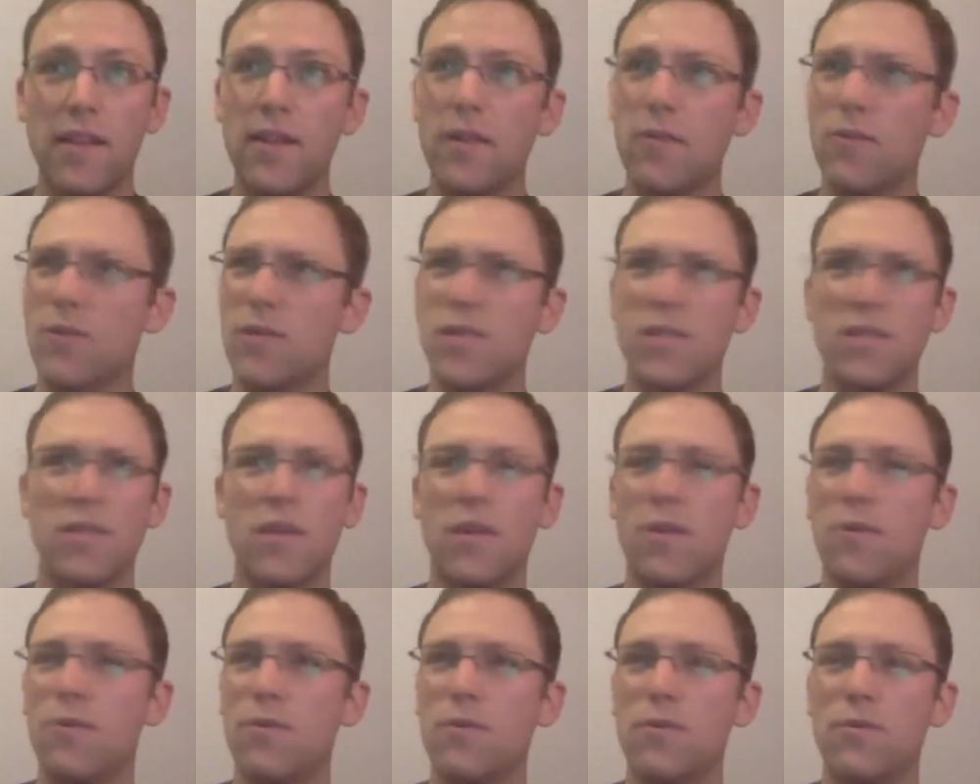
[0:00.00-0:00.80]
was
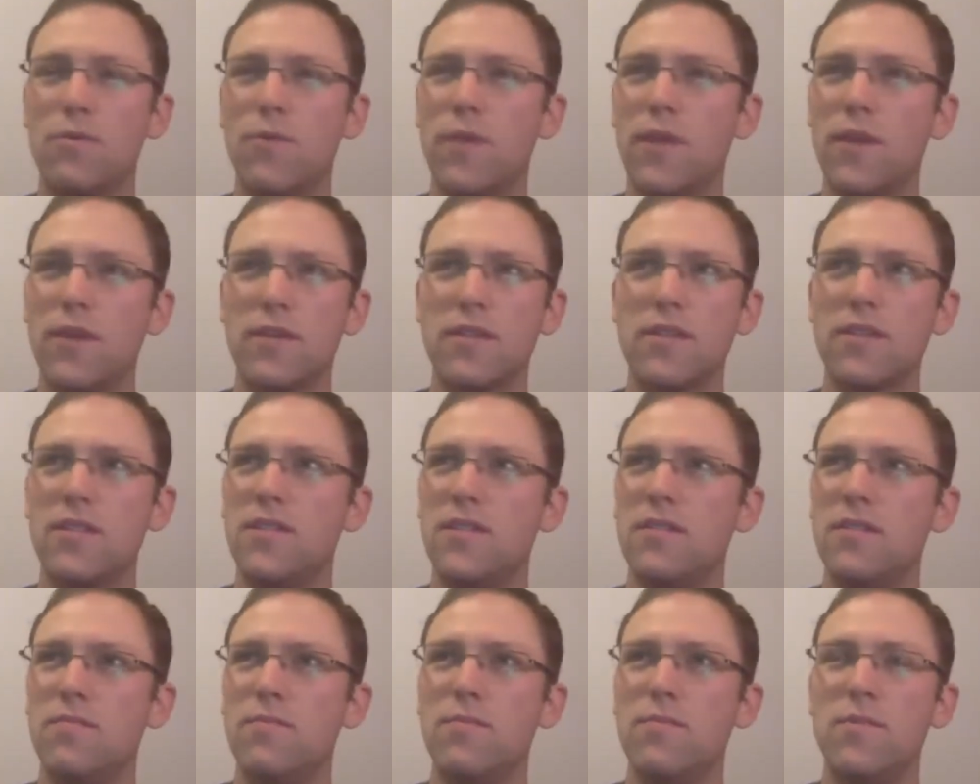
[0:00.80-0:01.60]

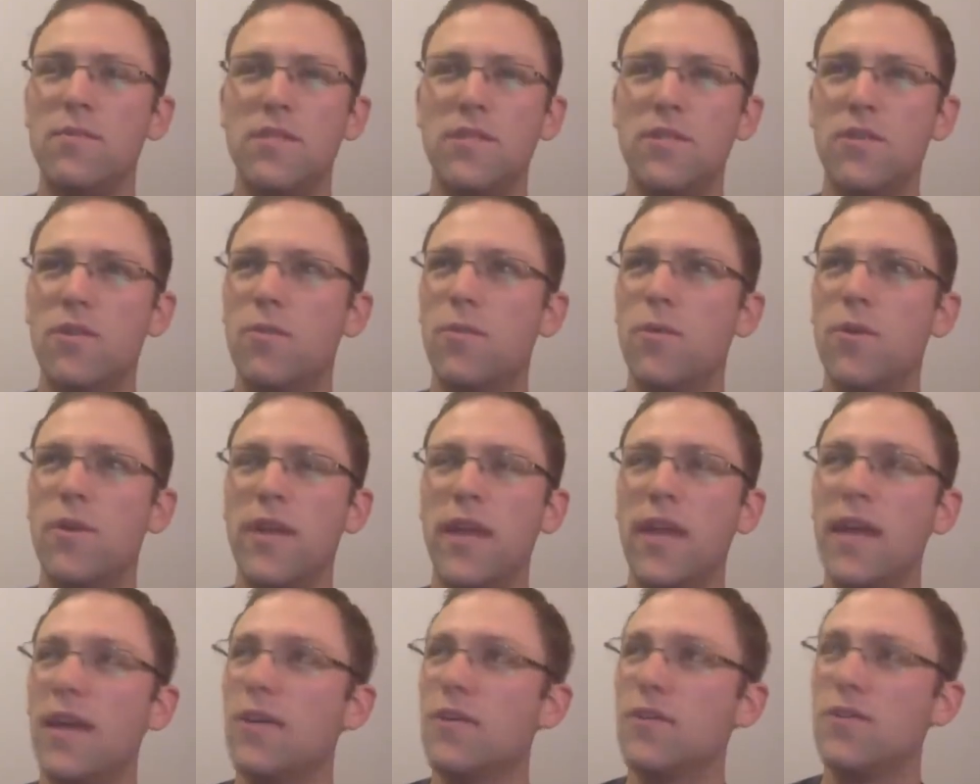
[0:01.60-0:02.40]
Rails
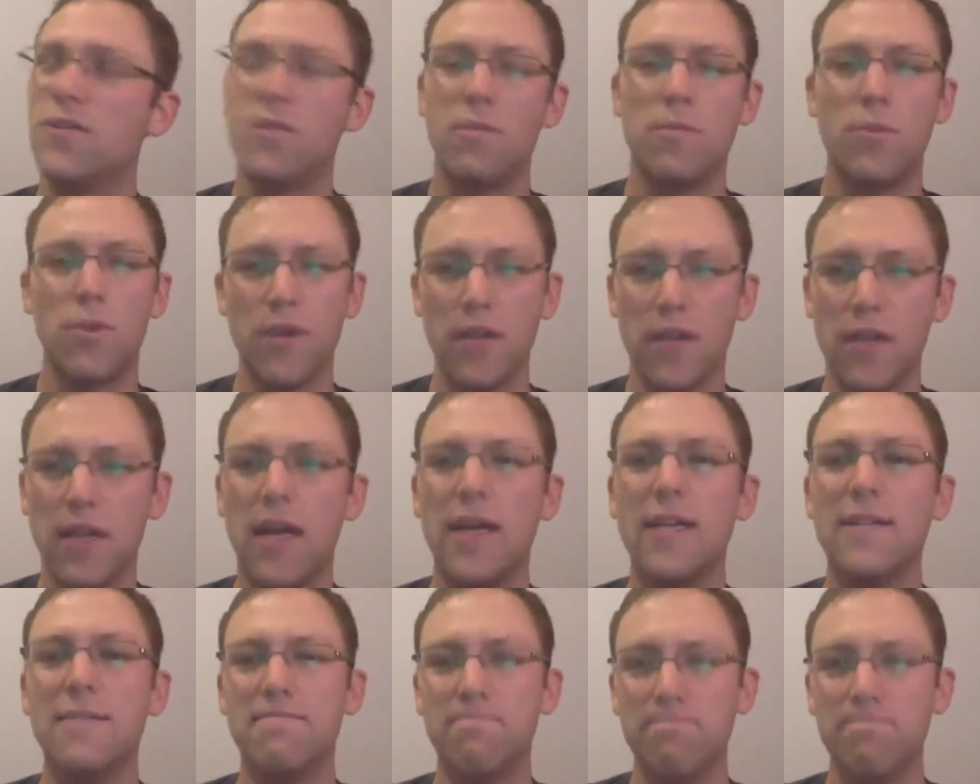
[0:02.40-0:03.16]
0.8 or 0.9.